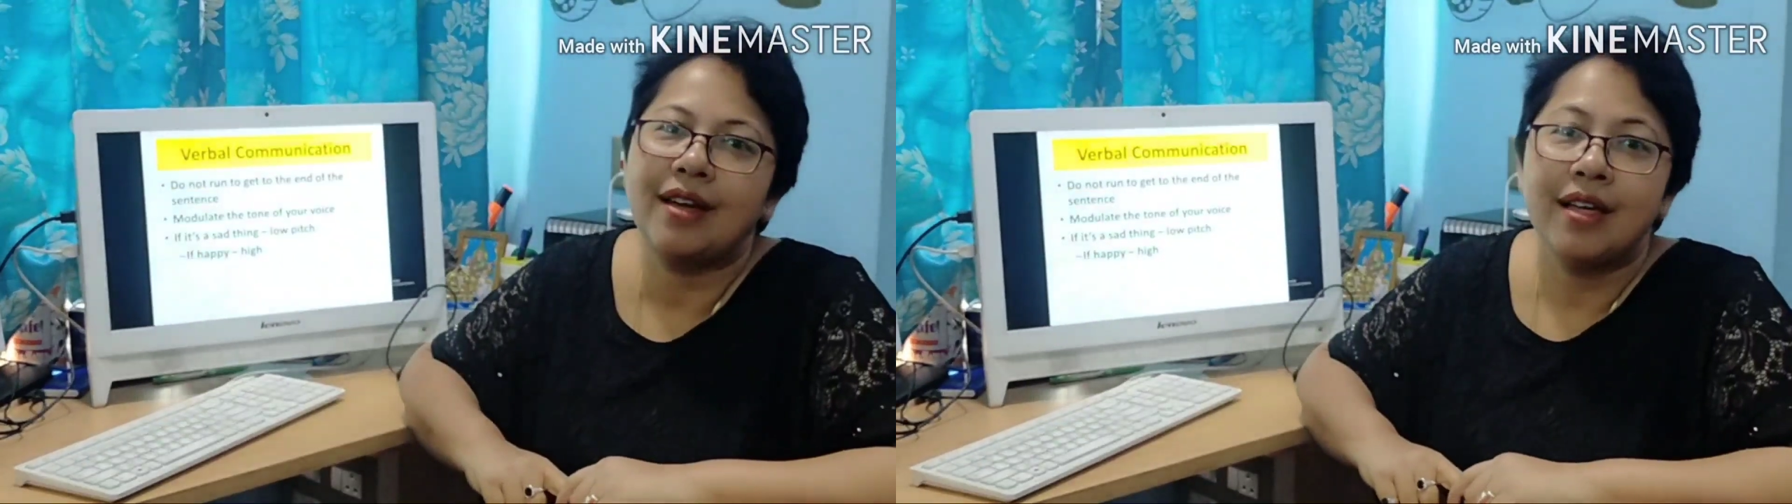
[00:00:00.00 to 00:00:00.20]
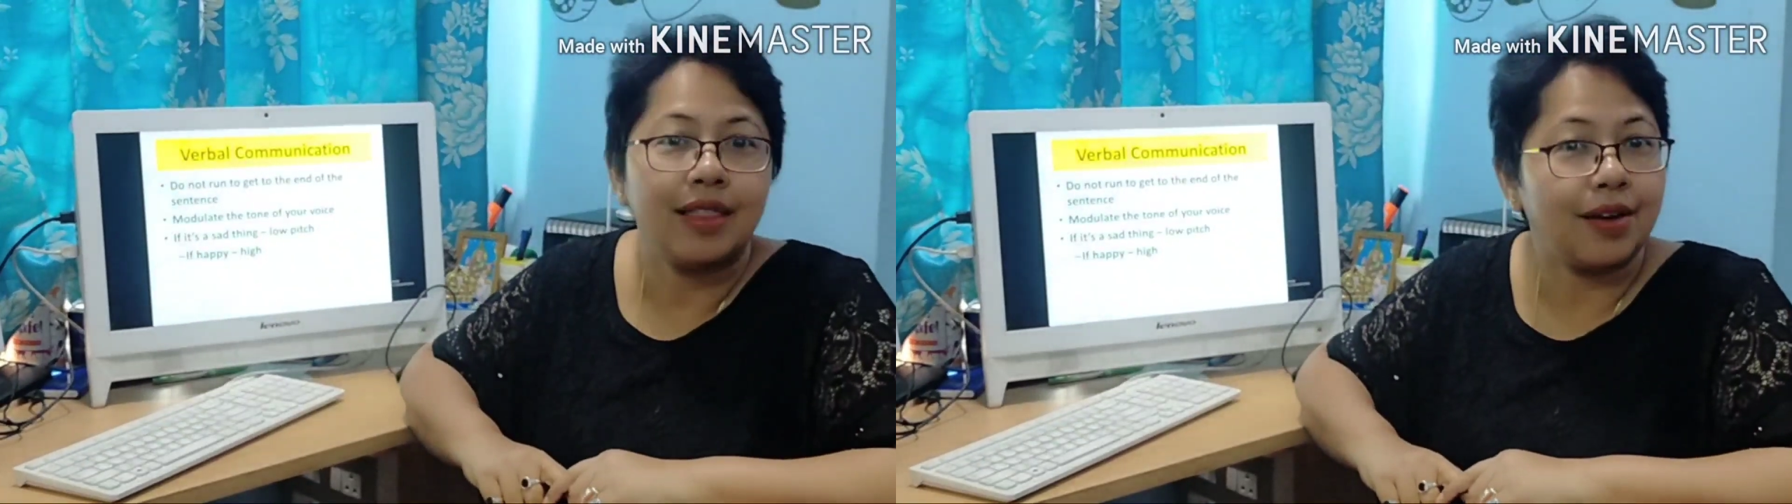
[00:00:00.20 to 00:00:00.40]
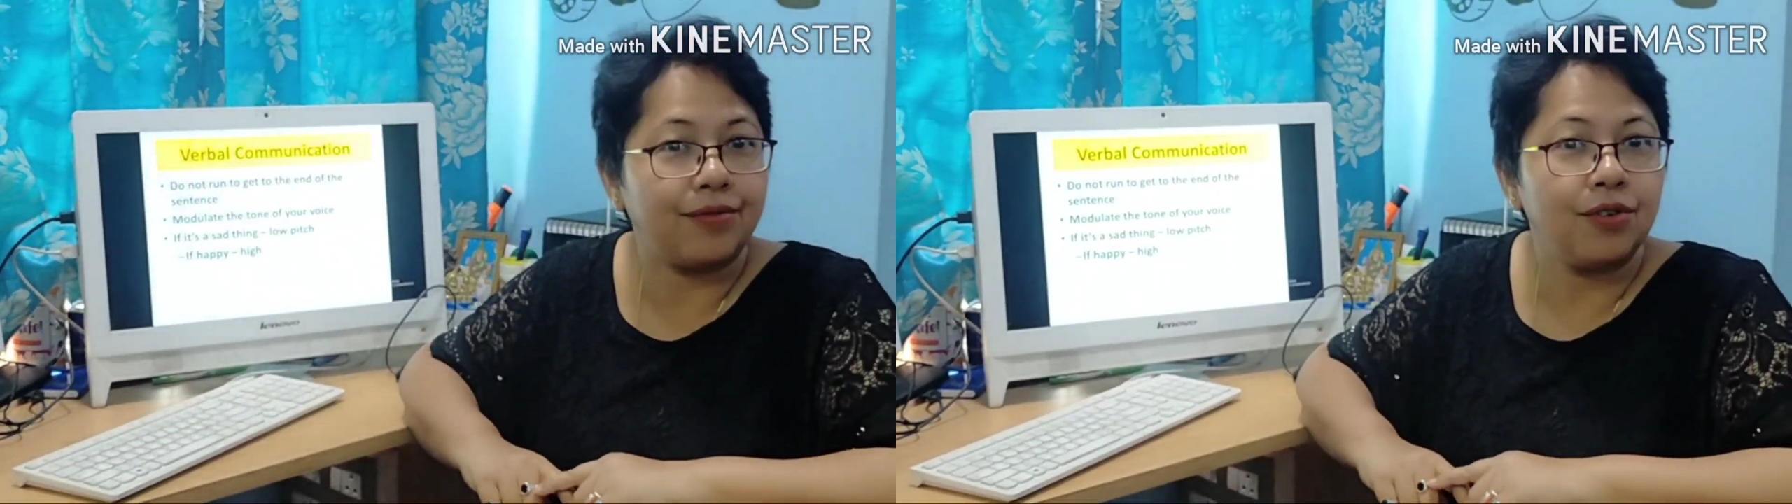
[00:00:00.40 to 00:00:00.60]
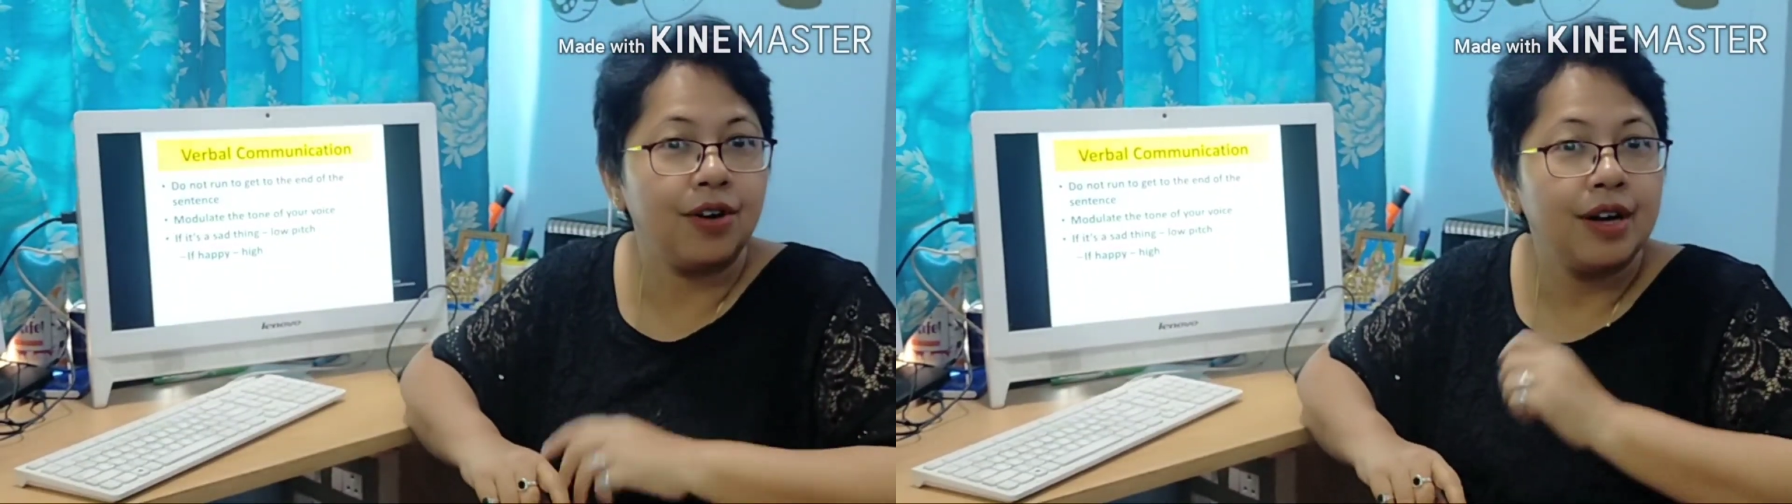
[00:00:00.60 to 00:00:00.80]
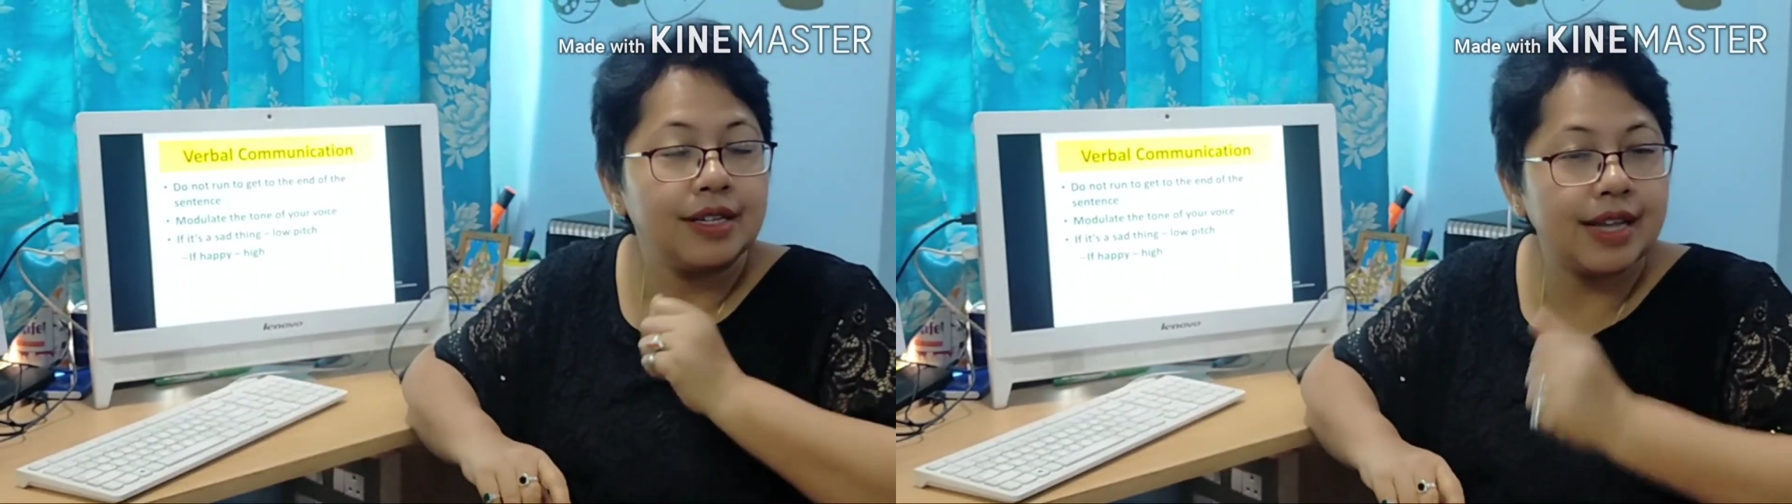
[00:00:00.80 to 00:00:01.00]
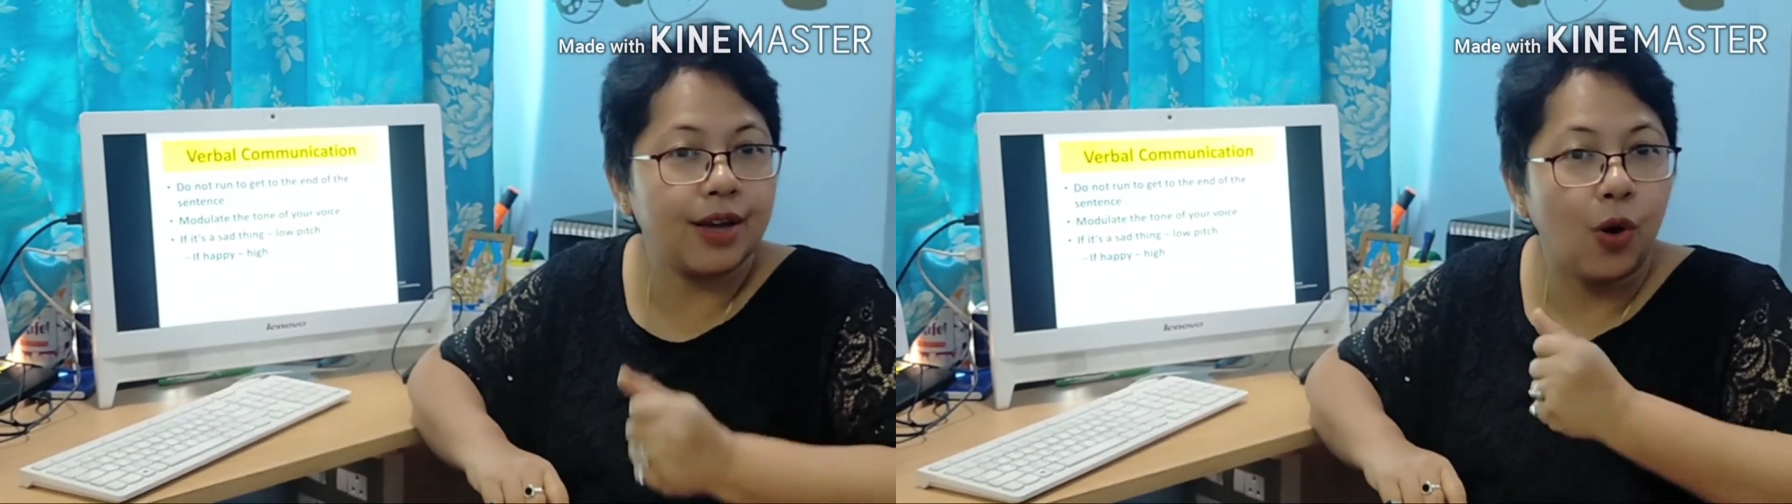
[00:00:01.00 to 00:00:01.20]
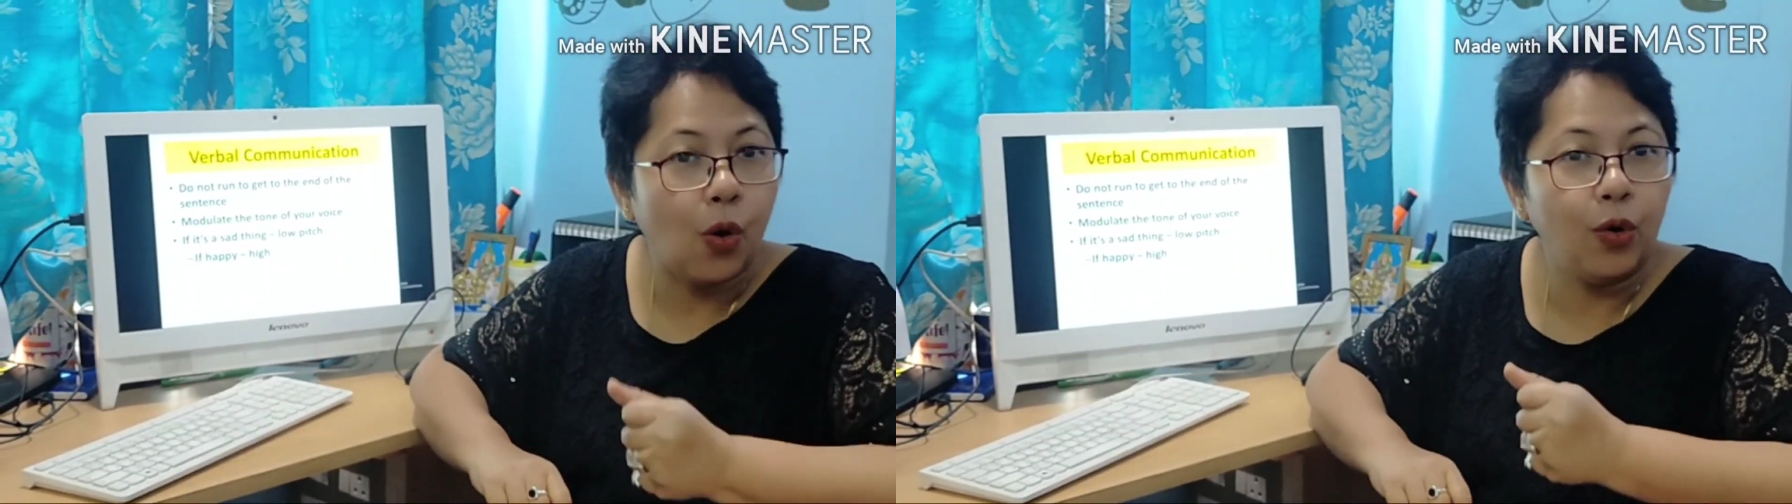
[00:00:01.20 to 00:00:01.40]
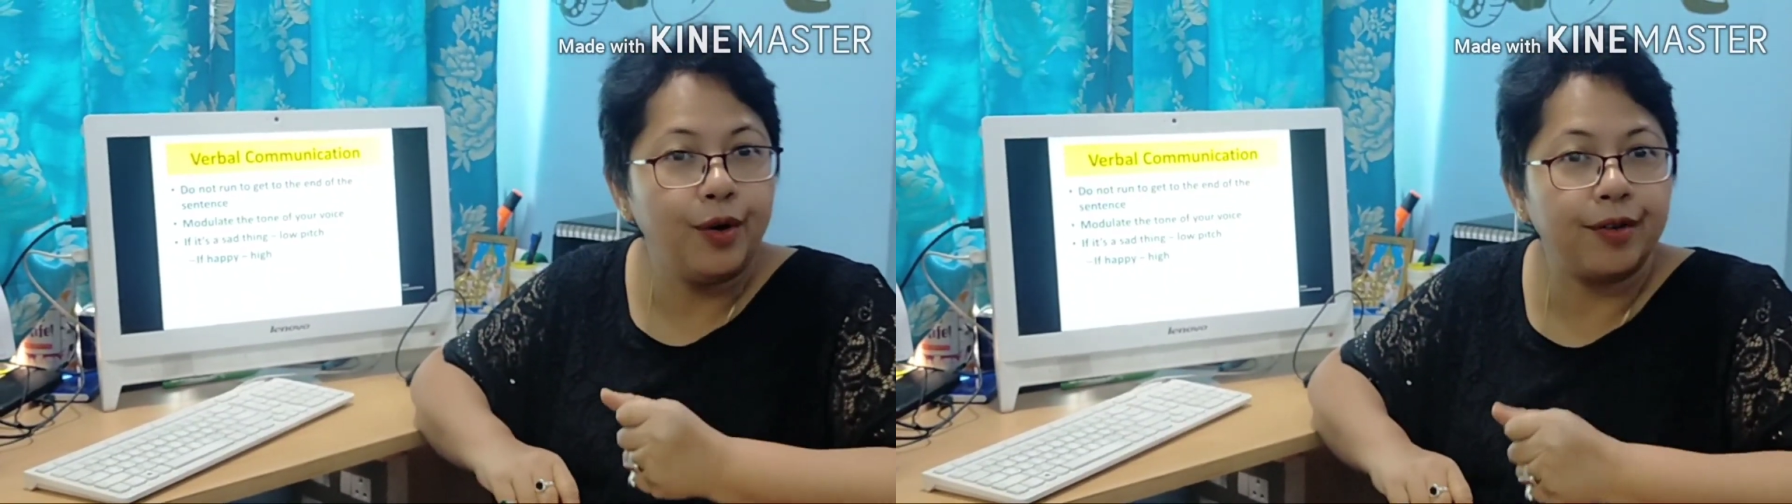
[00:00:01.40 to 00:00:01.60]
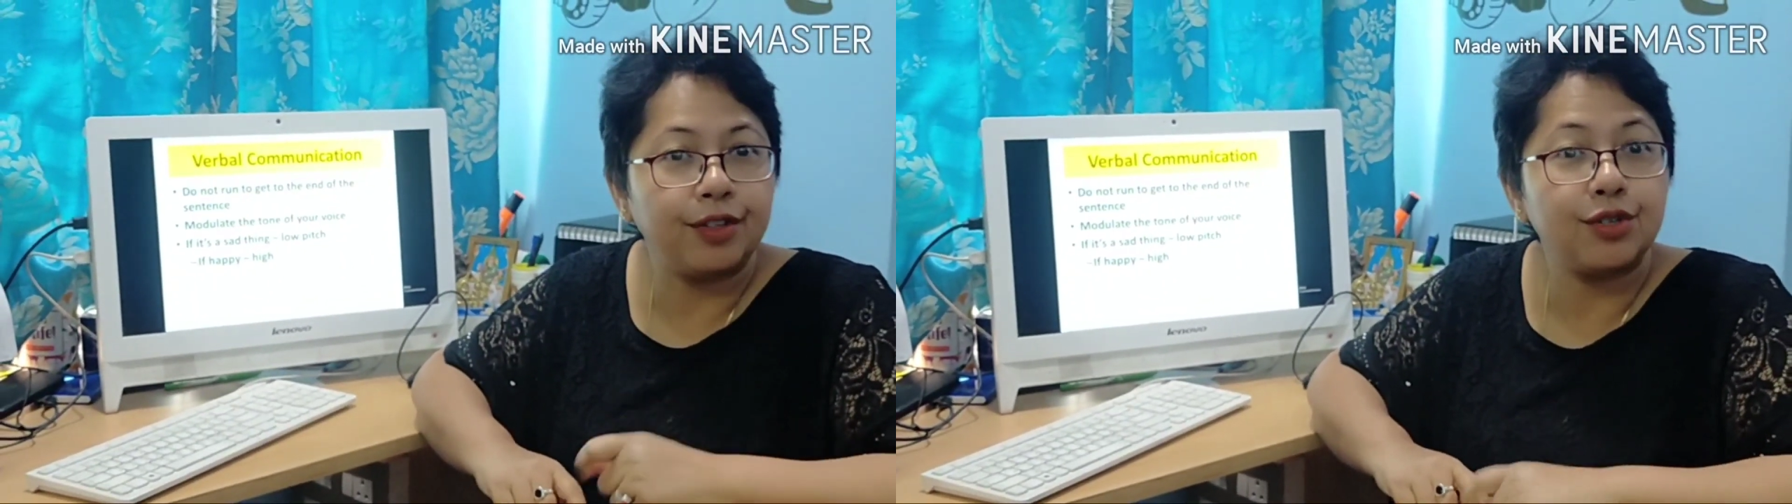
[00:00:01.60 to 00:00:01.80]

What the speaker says: Therefore, take hold of the